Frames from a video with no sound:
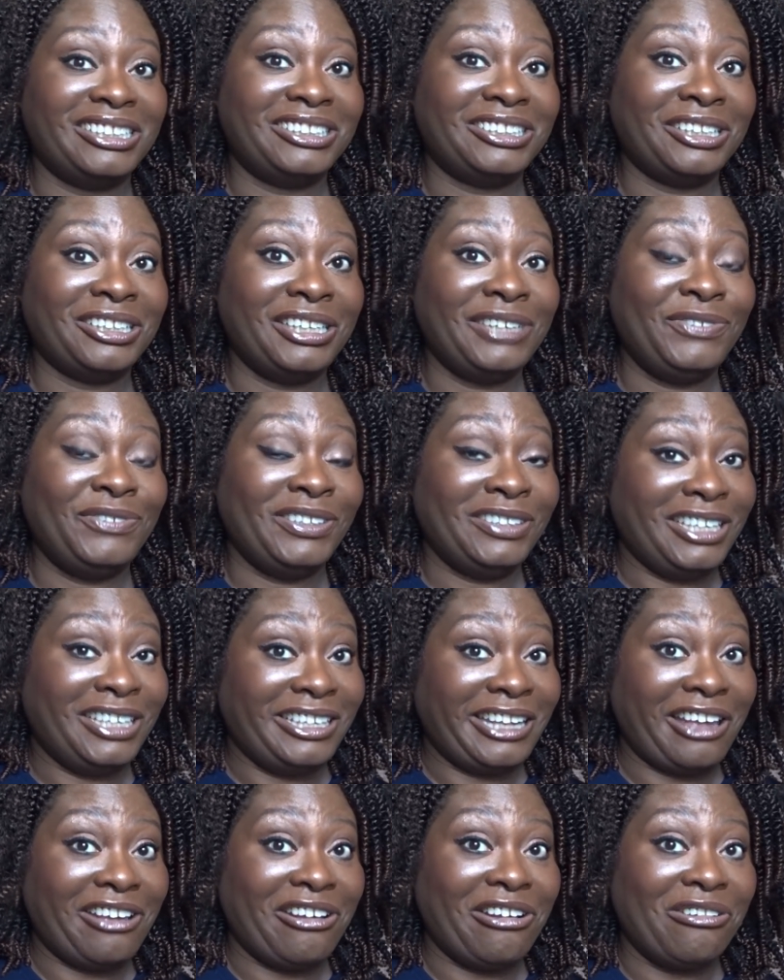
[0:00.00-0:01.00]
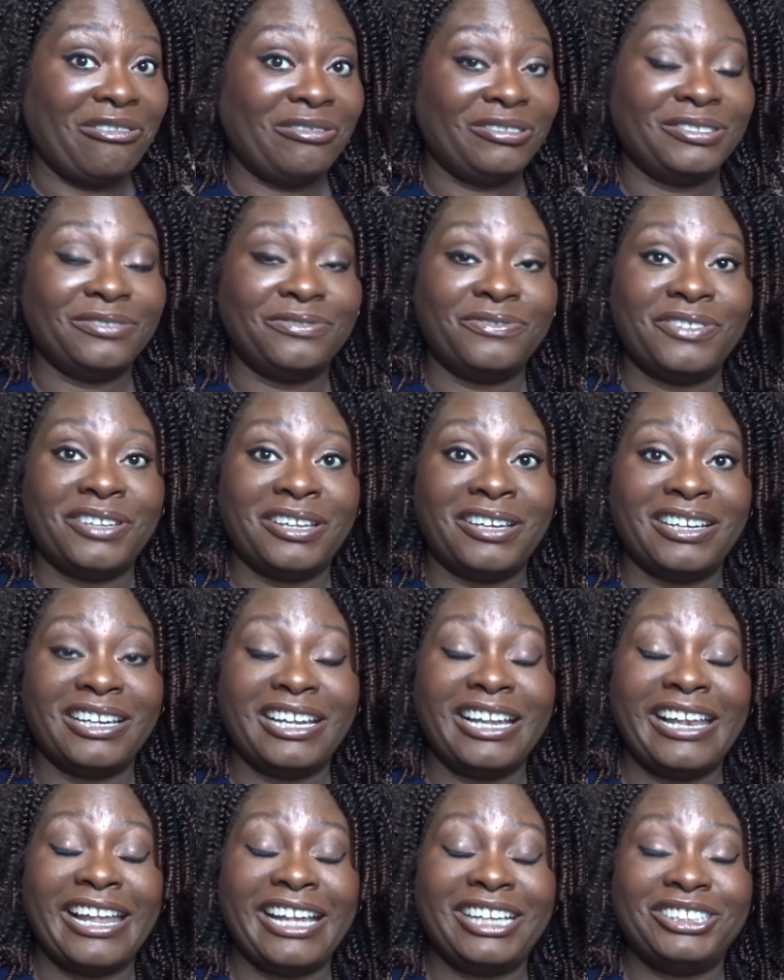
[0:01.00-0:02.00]
So if you did get hold of the
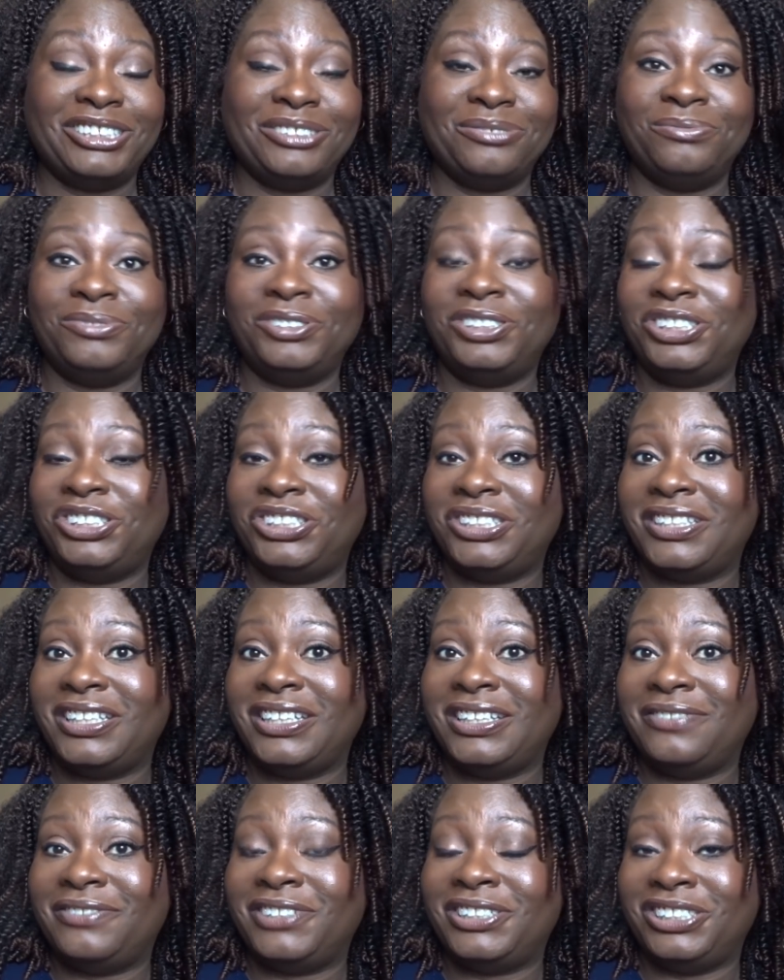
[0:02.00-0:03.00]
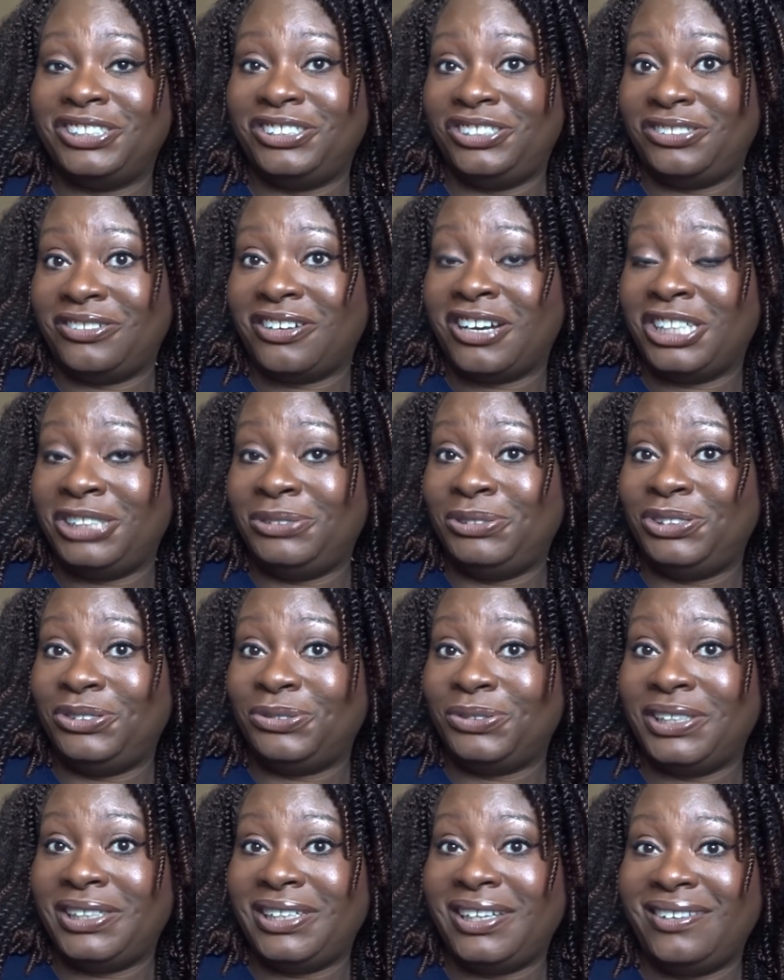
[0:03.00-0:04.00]
collection, what did you think of it? Are you
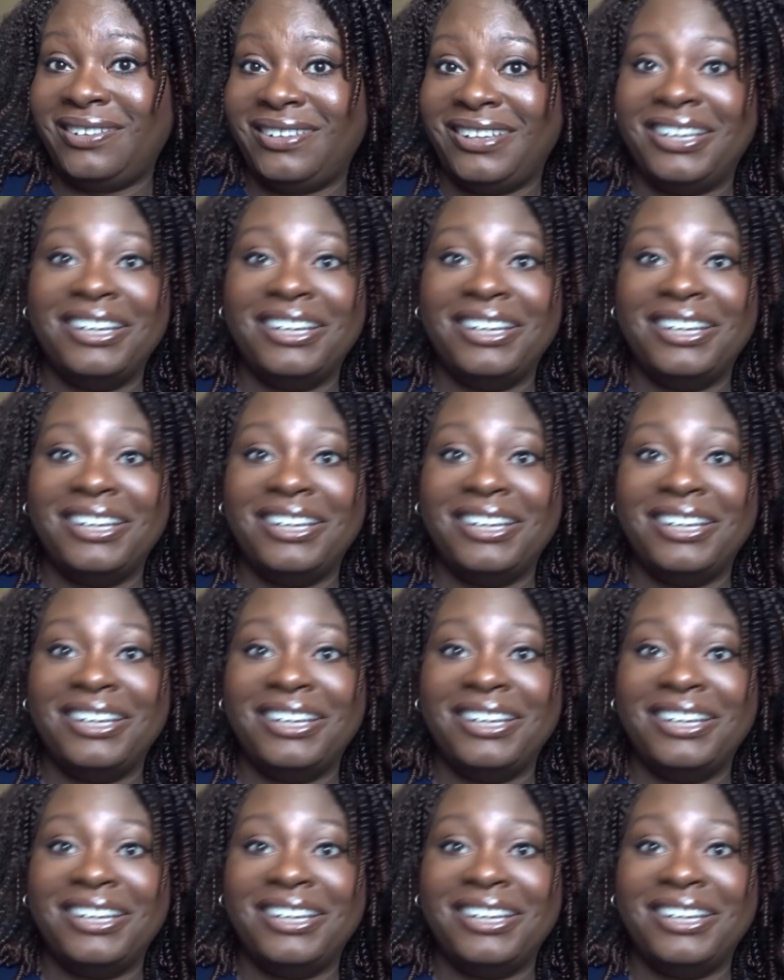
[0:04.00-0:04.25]
enjoying it?